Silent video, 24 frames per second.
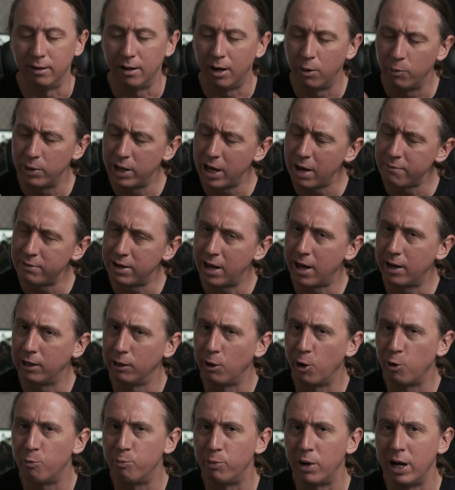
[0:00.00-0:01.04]
Now, we haven't had a
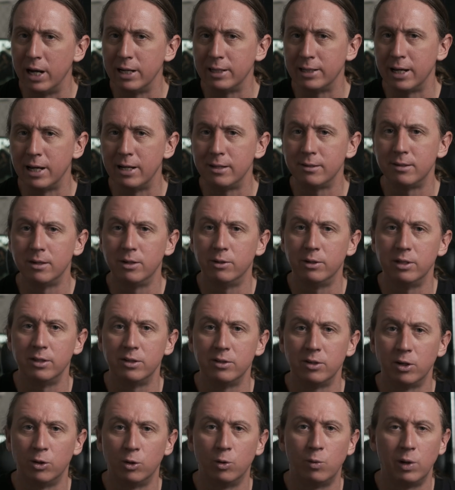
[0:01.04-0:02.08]
lot of bright days here in
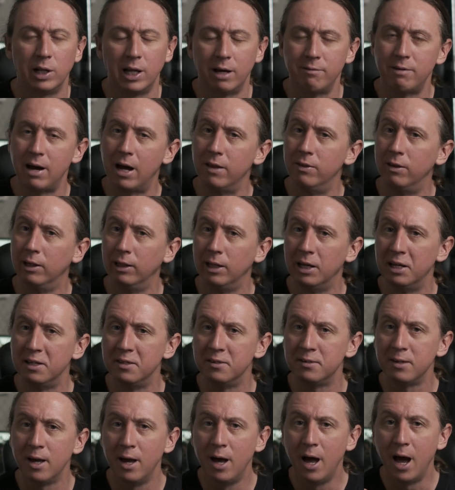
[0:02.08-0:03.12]
Seoul while I've had the
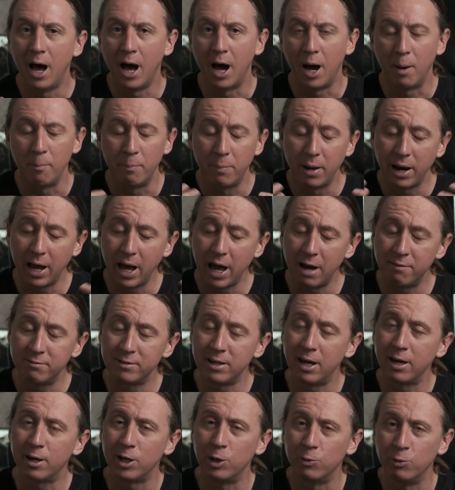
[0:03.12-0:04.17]
lens, but I have
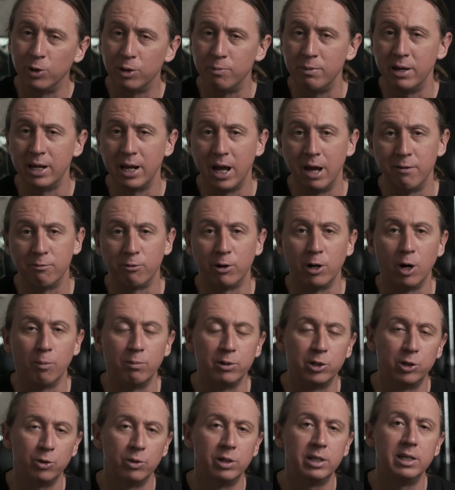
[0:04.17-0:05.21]
taken it with me at every
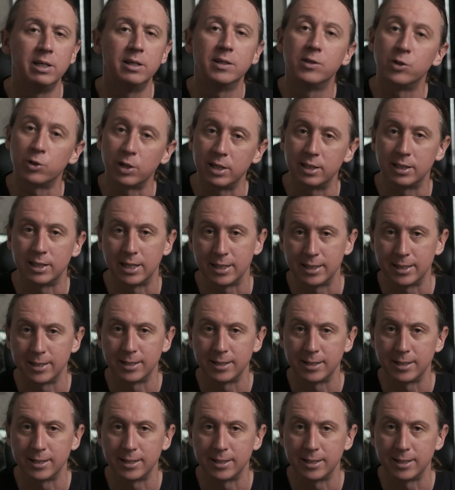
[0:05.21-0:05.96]
opportunity to stress test